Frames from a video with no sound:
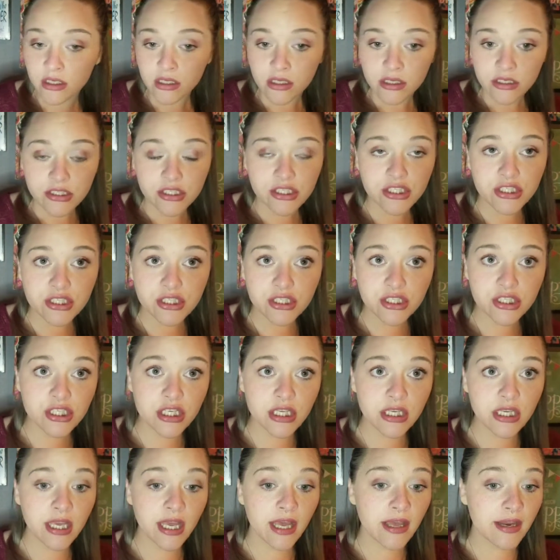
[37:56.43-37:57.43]

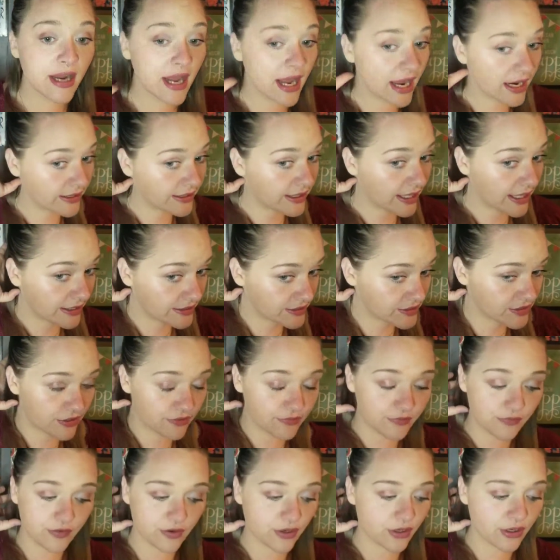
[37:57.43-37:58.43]
she had had cancer
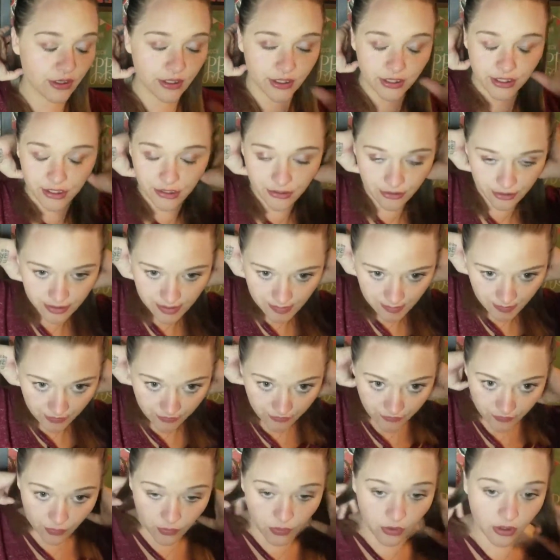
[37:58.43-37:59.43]
for years
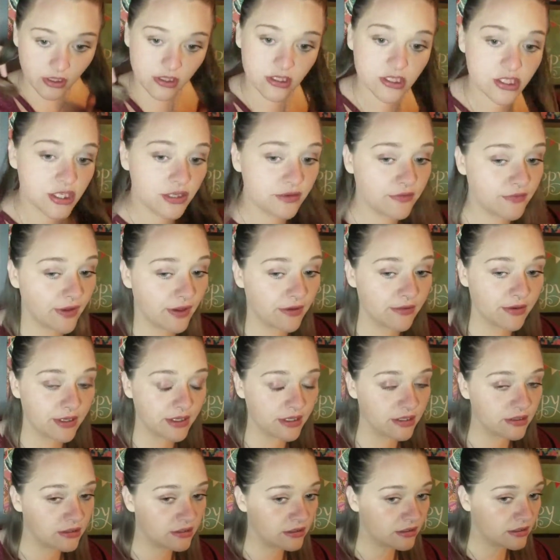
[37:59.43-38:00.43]
before she found
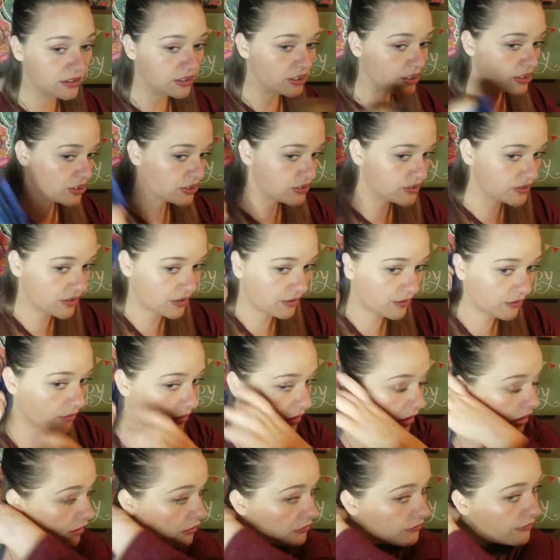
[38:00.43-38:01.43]
it. So
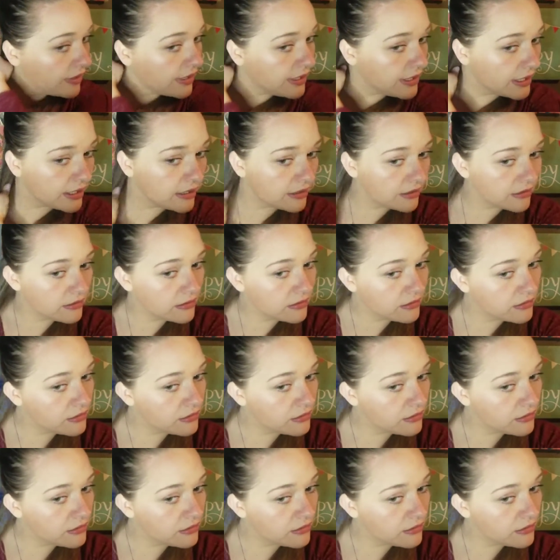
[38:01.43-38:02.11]
already,